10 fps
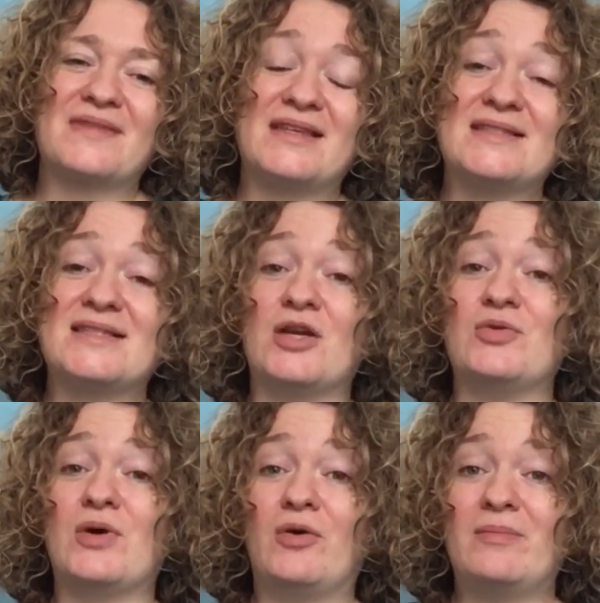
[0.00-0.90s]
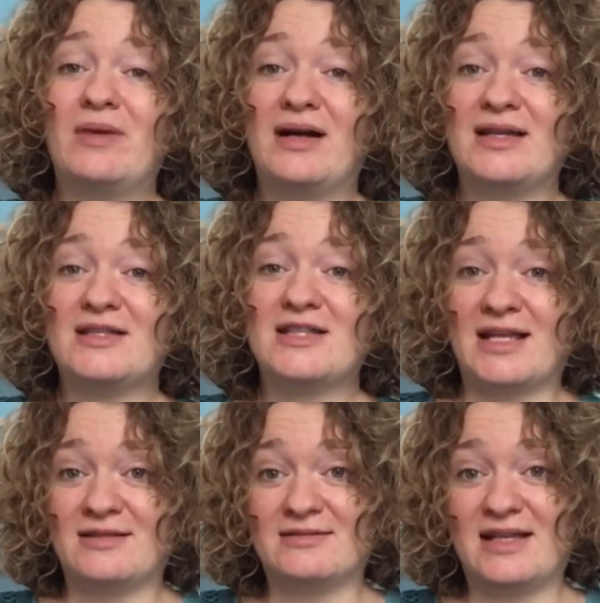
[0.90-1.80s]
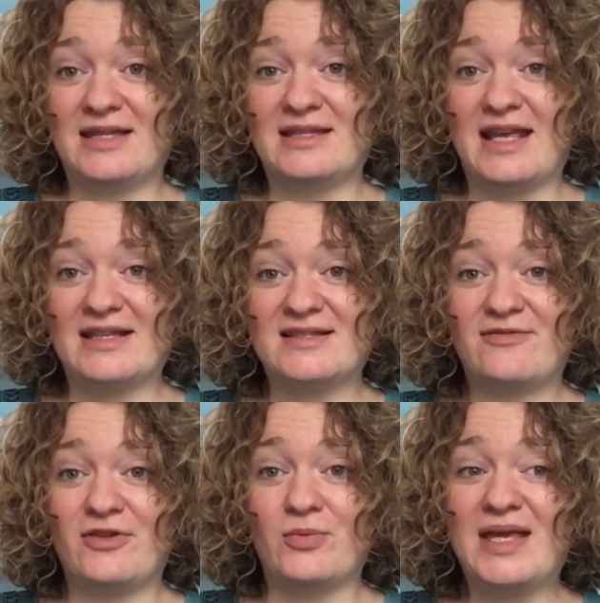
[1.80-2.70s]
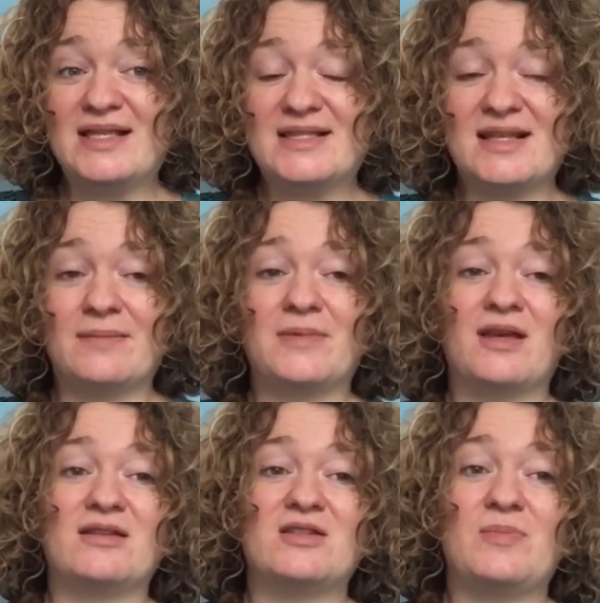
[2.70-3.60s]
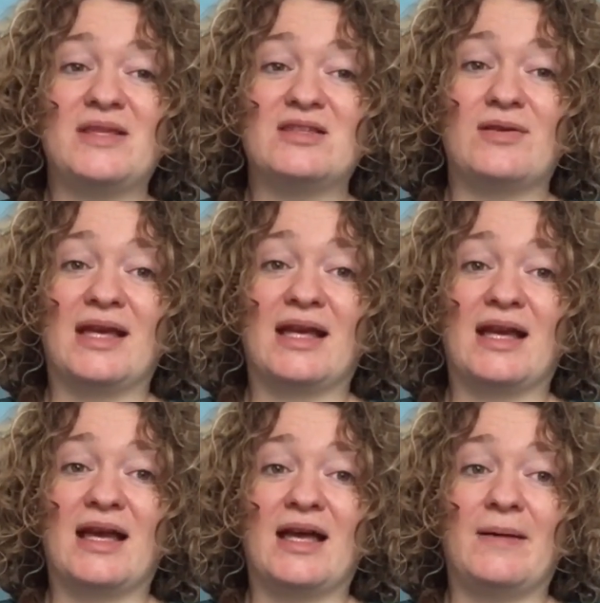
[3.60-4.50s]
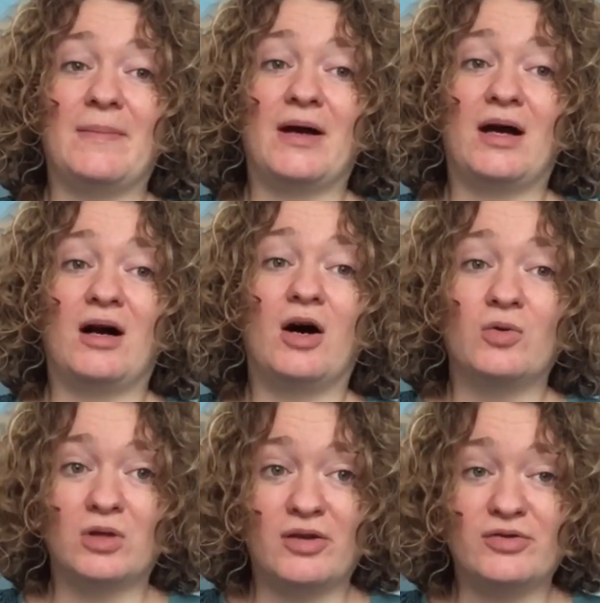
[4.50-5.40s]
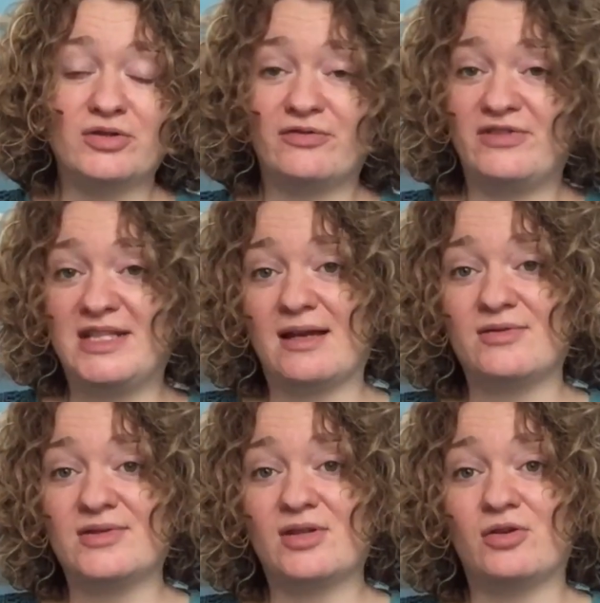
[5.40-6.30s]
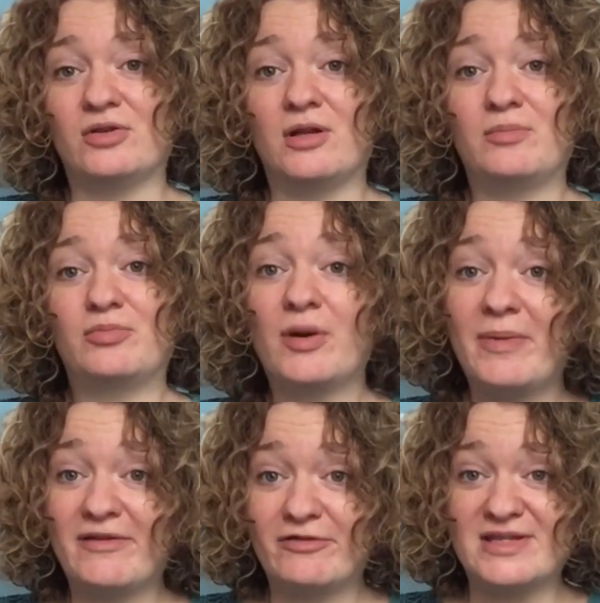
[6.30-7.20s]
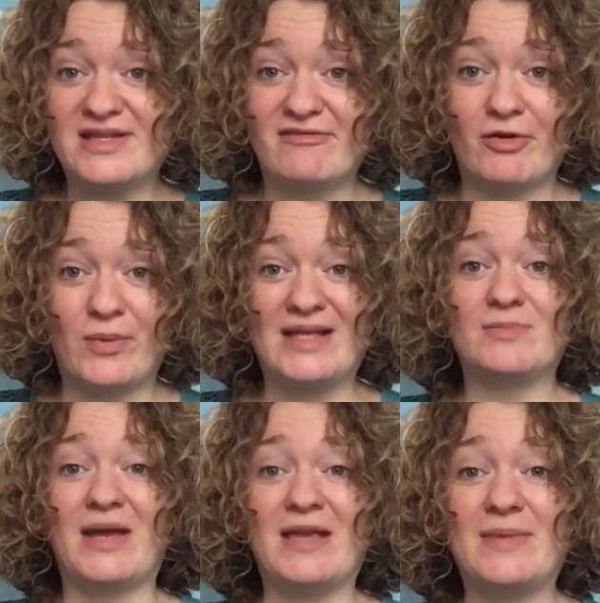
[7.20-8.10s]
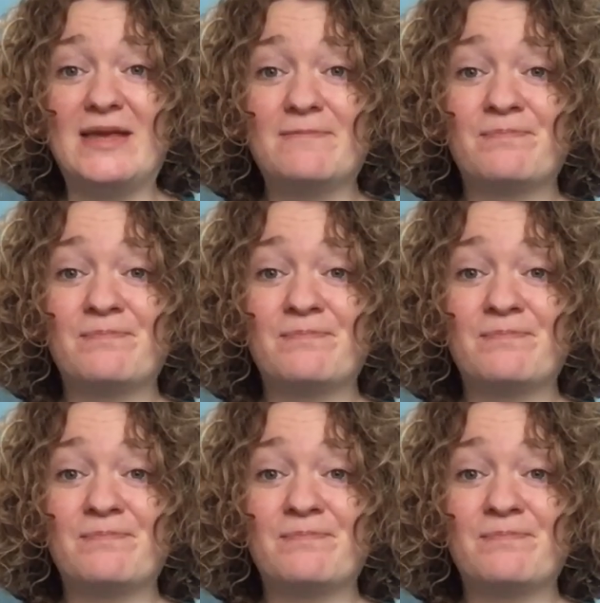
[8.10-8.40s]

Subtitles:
So on my channel in the next few weeks, I'm going to be doing a whole load of videos on prepping for a zero waste baby.